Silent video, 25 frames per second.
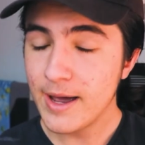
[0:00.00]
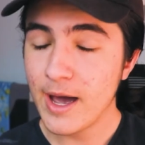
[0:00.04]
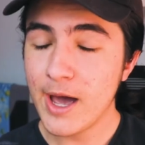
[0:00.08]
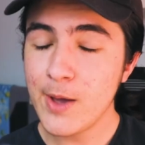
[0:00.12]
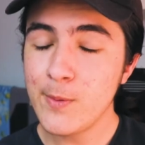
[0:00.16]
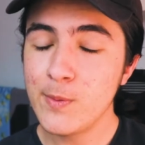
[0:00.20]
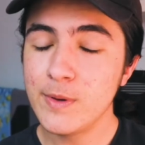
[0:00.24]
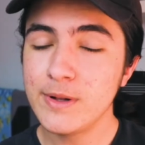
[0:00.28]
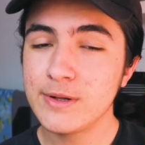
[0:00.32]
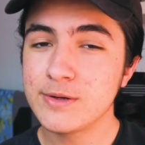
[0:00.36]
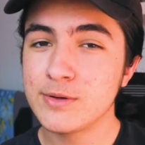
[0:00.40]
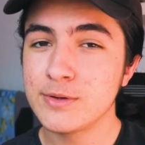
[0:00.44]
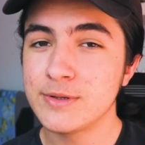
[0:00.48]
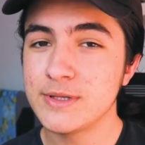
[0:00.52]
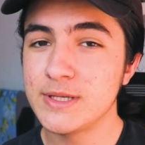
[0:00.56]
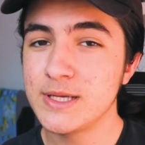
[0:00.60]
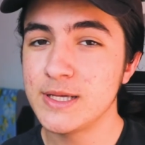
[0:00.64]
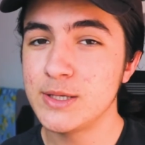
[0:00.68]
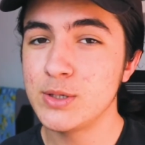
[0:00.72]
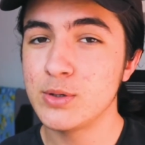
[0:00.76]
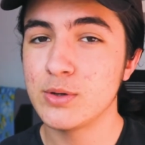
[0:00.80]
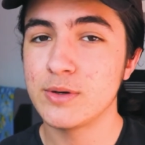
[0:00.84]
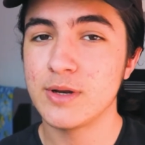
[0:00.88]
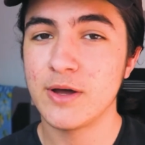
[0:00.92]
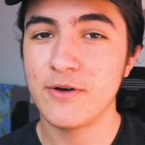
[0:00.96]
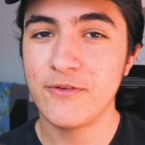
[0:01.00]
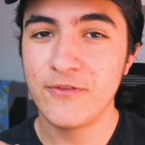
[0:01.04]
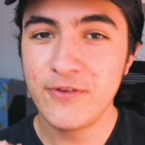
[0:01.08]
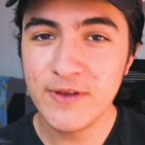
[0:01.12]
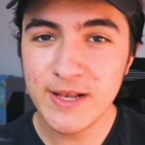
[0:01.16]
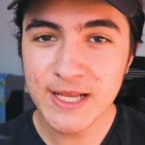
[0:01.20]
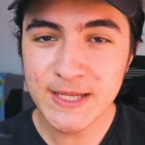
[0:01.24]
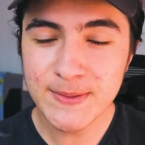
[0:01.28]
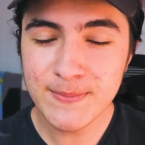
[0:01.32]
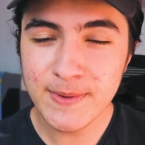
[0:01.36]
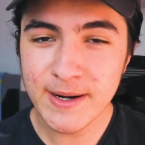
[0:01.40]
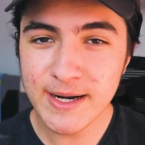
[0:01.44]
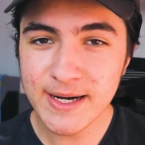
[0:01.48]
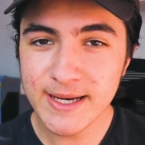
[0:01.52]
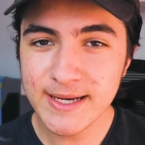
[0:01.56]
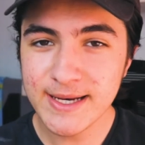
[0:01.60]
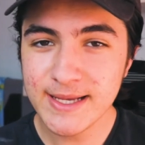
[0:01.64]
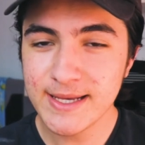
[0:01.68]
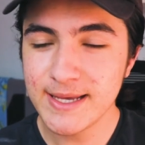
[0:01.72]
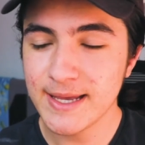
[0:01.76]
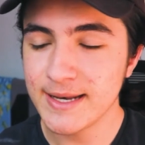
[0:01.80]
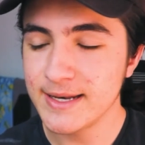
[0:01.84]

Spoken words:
I will continue on affiliate marketing,